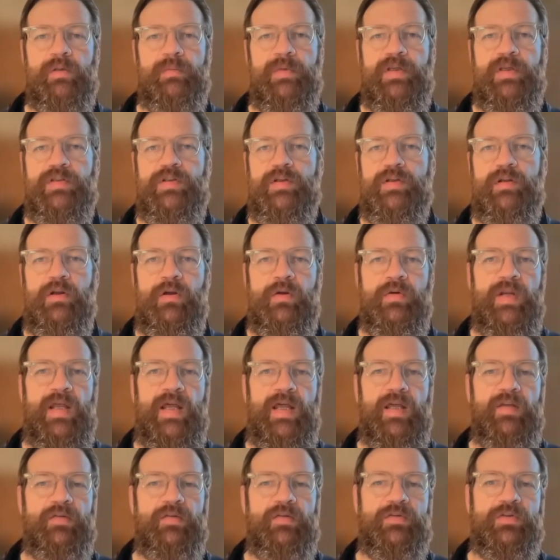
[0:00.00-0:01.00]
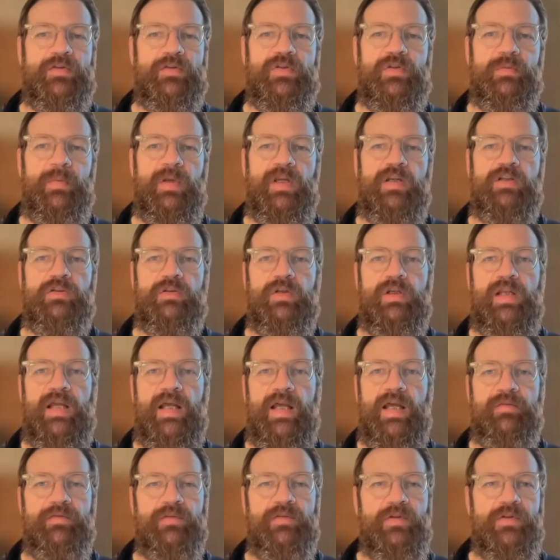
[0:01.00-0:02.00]
It means you don't have to spend your
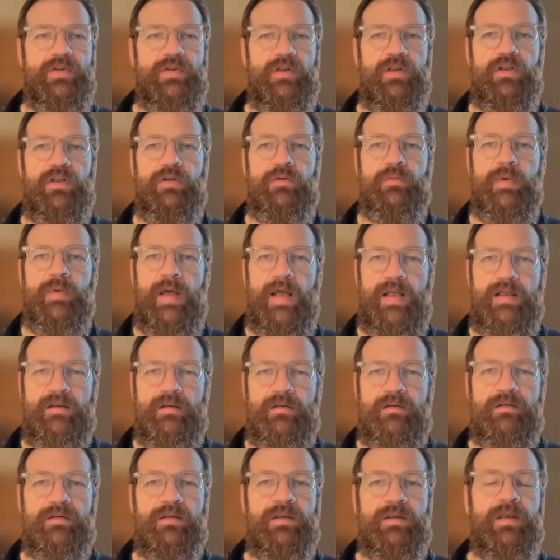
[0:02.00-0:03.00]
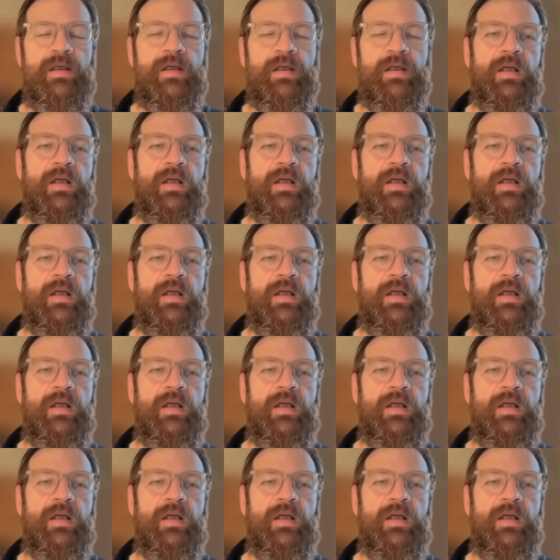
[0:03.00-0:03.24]
life using kubectl